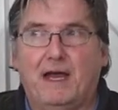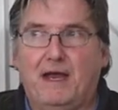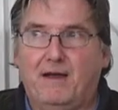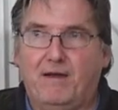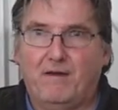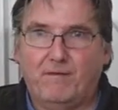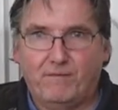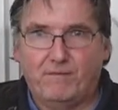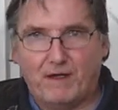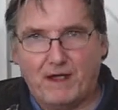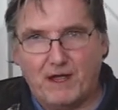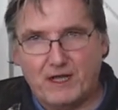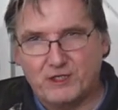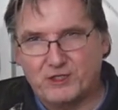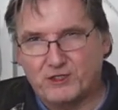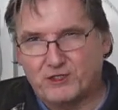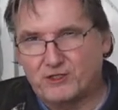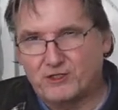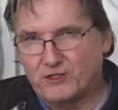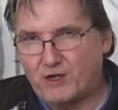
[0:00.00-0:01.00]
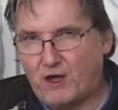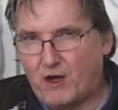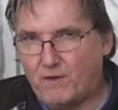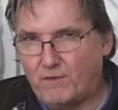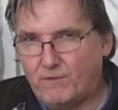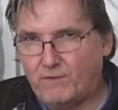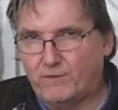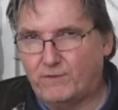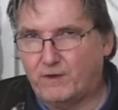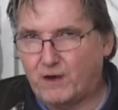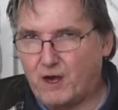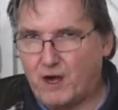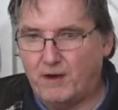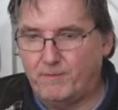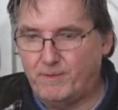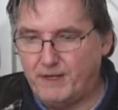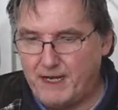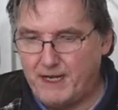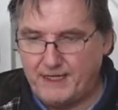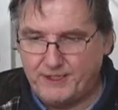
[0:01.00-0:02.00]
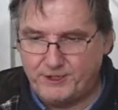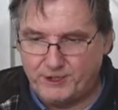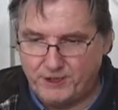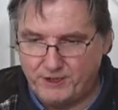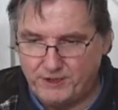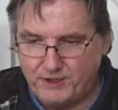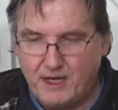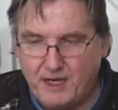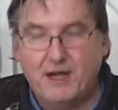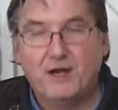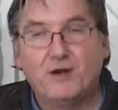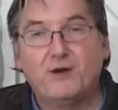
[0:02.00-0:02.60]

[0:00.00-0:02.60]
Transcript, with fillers: have a soft carbonation,